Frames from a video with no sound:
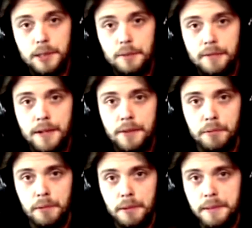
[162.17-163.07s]
find the
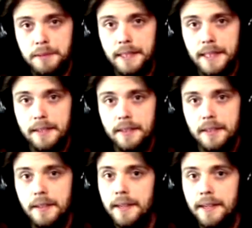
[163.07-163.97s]
root you need,
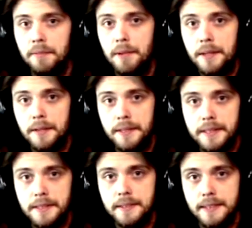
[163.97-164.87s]
and whether
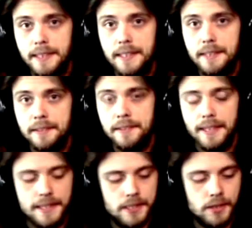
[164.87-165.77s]
it's on the E or the
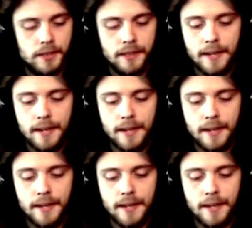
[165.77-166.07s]
A string,